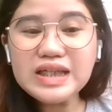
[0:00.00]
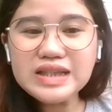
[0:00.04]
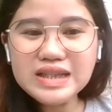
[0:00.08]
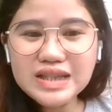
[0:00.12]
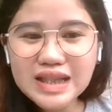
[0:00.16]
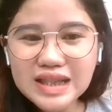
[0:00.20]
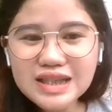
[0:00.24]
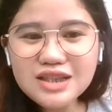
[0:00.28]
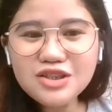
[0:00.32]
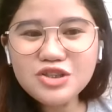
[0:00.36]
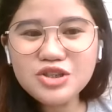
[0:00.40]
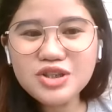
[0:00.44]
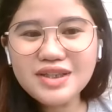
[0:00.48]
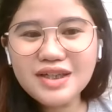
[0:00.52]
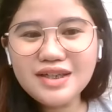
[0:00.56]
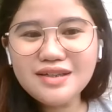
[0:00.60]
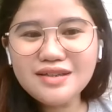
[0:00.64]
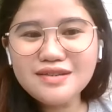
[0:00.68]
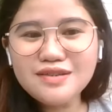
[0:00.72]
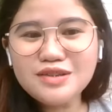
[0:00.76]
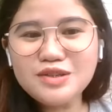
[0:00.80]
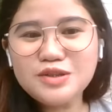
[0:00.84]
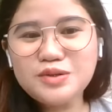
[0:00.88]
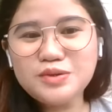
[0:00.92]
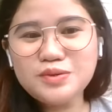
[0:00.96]

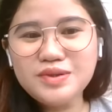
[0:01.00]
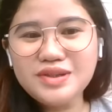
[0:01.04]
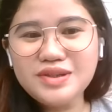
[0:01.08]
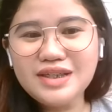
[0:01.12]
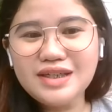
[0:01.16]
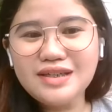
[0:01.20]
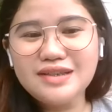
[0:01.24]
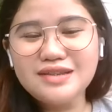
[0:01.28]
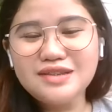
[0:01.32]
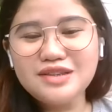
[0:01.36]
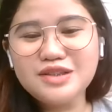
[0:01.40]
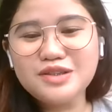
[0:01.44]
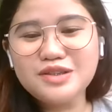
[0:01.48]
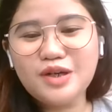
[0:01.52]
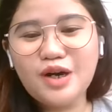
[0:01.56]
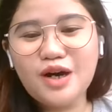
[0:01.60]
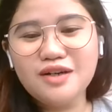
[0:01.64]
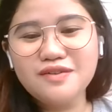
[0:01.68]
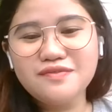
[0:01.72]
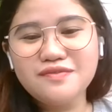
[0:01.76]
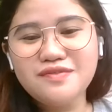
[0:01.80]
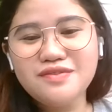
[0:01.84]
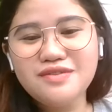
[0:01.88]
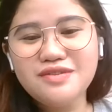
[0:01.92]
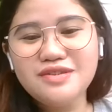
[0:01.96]
teaching students
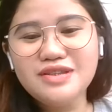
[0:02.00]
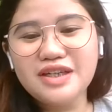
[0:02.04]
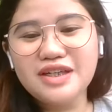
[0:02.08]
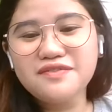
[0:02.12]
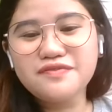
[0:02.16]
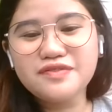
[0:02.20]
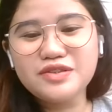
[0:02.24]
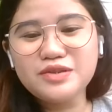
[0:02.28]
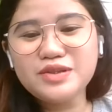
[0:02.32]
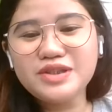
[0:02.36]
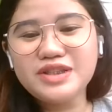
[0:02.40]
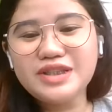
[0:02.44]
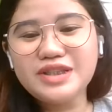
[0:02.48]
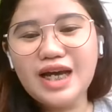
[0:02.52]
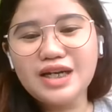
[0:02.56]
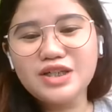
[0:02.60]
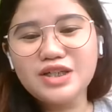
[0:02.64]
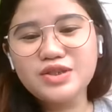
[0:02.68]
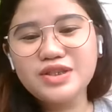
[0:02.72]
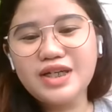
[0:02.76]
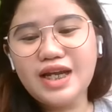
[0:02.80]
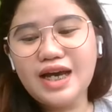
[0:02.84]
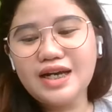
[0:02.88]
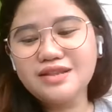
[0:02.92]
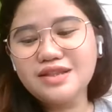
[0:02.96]
of diverse
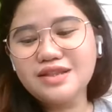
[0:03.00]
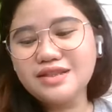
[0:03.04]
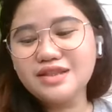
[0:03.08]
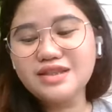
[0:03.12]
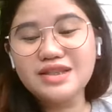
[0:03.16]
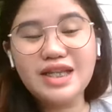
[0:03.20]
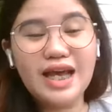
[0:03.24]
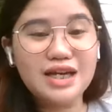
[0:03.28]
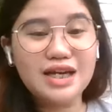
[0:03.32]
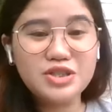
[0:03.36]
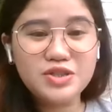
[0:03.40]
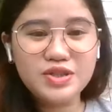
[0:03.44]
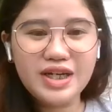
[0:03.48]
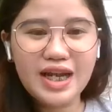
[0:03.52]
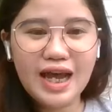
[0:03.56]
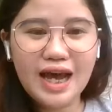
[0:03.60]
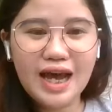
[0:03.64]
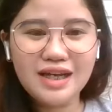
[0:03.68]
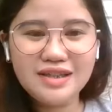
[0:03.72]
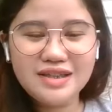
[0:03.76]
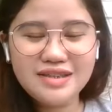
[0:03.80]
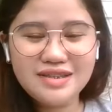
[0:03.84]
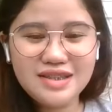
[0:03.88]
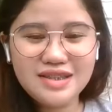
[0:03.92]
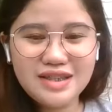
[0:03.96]

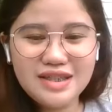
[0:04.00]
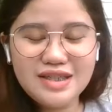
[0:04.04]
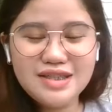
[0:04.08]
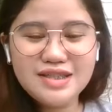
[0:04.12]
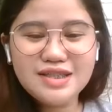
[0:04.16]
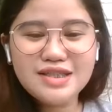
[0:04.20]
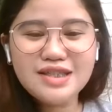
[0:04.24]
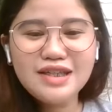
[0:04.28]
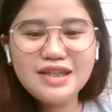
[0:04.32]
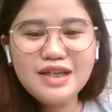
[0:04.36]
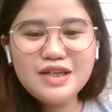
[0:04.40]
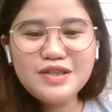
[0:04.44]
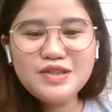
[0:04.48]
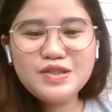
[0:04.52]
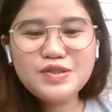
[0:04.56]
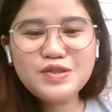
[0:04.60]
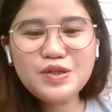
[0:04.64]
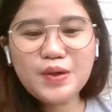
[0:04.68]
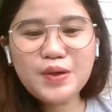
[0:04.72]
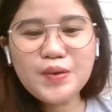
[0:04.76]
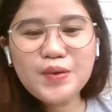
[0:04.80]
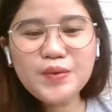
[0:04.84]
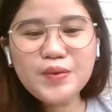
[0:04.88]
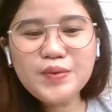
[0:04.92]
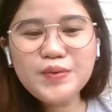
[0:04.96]
nationalities.
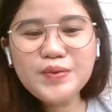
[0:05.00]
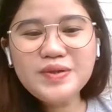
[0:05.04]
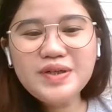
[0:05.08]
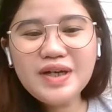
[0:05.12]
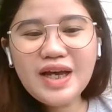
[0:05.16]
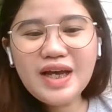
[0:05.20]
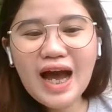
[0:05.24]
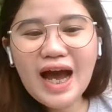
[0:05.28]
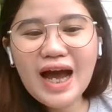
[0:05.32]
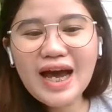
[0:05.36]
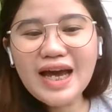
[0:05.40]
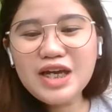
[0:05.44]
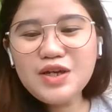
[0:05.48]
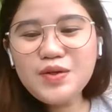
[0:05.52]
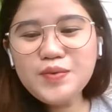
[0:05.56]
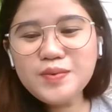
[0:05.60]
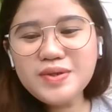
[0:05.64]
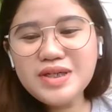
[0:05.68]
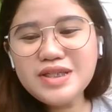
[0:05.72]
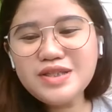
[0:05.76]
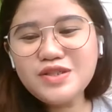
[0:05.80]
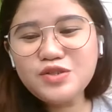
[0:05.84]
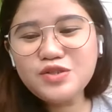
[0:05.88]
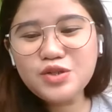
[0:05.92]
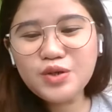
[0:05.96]
So I
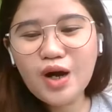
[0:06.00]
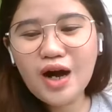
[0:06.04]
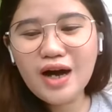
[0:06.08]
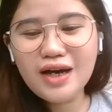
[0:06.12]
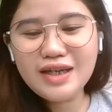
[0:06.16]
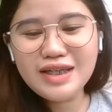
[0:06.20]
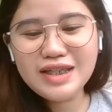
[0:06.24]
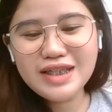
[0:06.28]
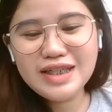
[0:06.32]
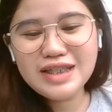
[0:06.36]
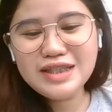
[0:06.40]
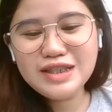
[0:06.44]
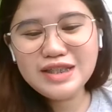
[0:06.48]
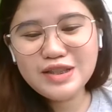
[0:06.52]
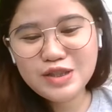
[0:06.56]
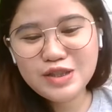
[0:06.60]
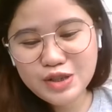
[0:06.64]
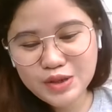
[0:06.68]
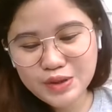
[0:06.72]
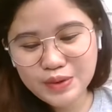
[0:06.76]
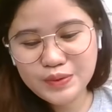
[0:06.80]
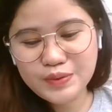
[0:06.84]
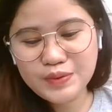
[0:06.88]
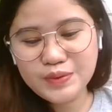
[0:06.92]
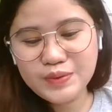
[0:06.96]
was drawn
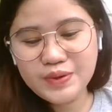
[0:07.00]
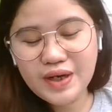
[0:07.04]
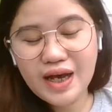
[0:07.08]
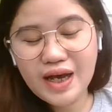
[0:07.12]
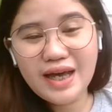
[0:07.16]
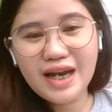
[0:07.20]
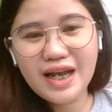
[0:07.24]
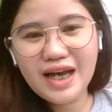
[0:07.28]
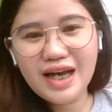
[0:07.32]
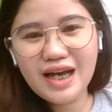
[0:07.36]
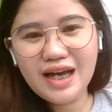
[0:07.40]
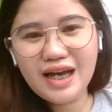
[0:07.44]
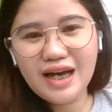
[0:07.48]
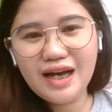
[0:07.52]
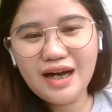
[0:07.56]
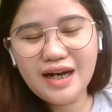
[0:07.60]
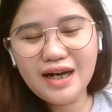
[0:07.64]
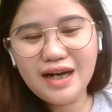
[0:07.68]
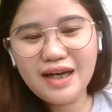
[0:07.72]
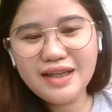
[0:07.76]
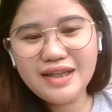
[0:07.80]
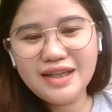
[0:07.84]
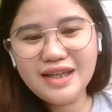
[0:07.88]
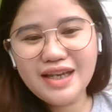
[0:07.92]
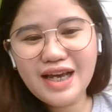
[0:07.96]
into
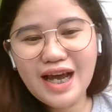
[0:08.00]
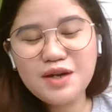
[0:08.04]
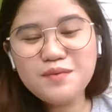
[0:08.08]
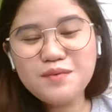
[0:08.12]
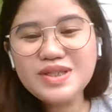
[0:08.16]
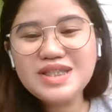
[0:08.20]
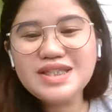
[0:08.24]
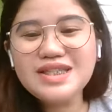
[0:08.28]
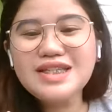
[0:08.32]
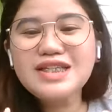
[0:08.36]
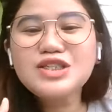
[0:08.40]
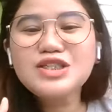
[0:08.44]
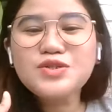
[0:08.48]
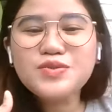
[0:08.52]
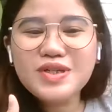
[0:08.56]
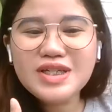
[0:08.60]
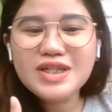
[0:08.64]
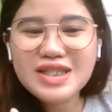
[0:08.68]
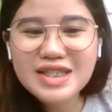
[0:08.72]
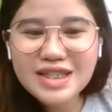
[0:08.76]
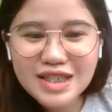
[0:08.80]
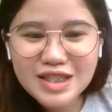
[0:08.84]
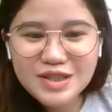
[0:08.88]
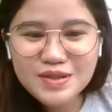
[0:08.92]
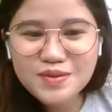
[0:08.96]
and I was
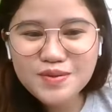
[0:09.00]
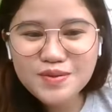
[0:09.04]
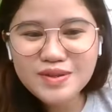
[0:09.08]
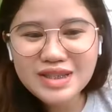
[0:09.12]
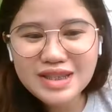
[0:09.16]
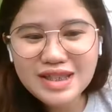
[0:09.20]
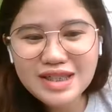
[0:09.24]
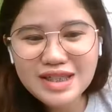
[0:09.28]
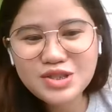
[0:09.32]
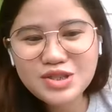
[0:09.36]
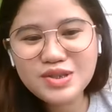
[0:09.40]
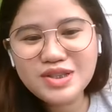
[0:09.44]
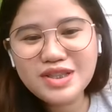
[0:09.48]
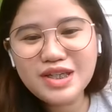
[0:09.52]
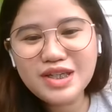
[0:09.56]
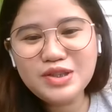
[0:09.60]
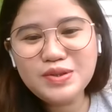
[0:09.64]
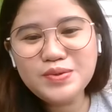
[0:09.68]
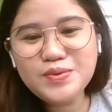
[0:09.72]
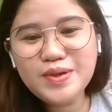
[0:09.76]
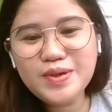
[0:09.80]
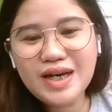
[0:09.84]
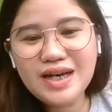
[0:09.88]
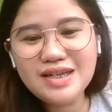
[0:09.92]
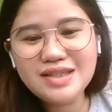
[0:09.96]
interested to teach in
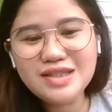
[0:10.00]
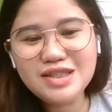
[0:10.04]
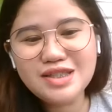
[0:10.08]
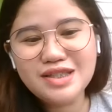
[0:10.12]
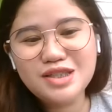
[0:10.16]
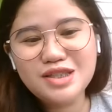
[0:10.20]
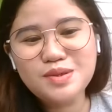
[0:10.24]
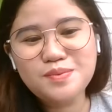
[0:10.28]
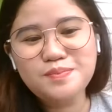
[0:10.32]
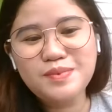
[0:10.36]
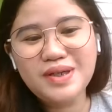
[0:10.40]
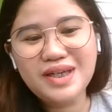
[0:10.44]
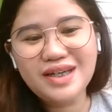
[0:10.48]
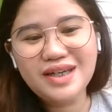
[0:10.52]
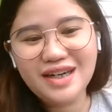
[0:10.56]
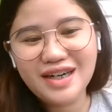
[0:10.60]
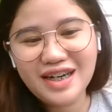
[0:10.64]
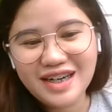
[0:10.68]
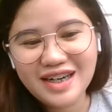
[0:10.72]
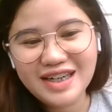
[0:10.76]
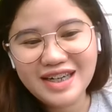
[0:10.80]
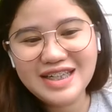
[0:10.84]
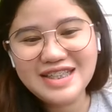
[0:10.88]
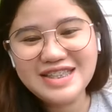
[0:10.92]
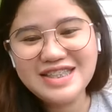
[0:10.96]
the US. It's
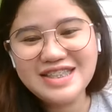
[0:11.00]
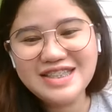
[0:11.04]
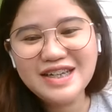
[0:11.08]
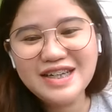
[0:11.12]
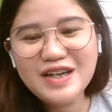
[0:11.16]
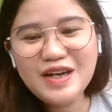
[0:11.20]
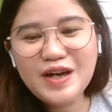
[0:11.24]
because